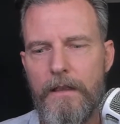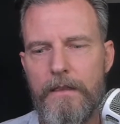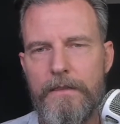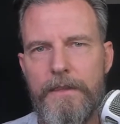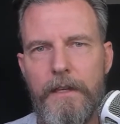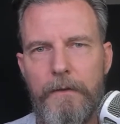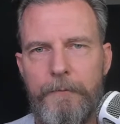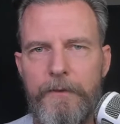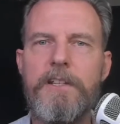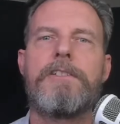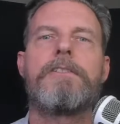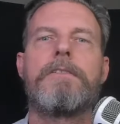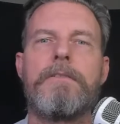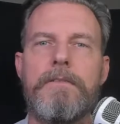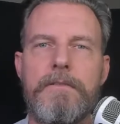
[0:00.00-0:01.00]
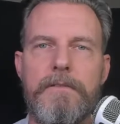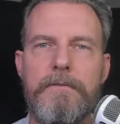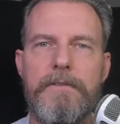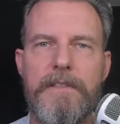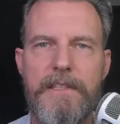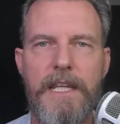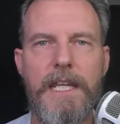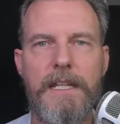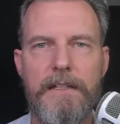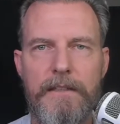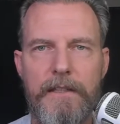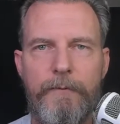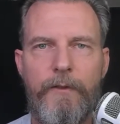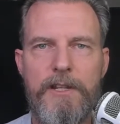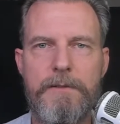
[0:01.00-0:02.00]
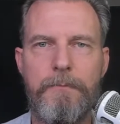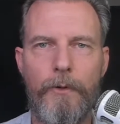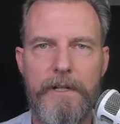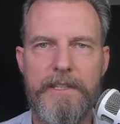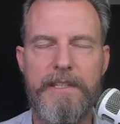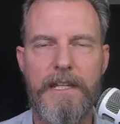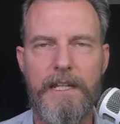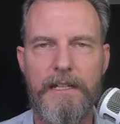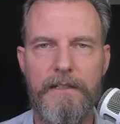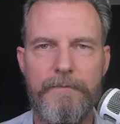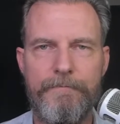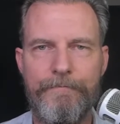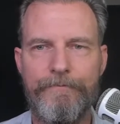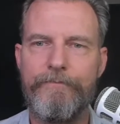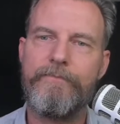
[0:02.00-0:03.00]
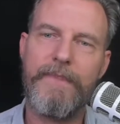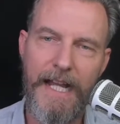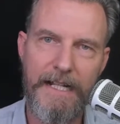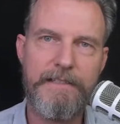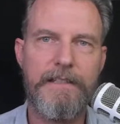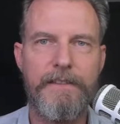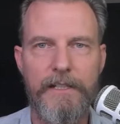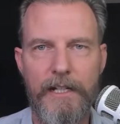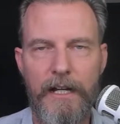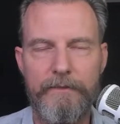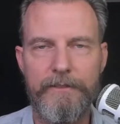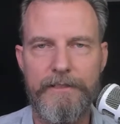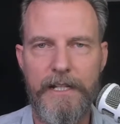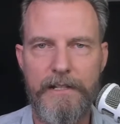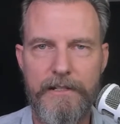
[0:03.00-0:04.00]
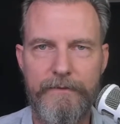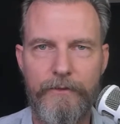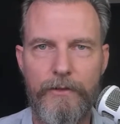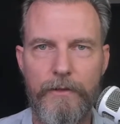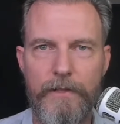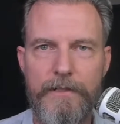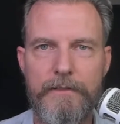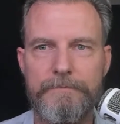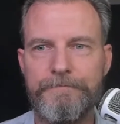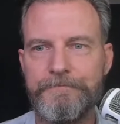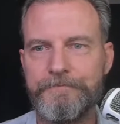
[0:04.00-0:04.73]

the fish scene, the fish boy scene, that's in the novelization, of course.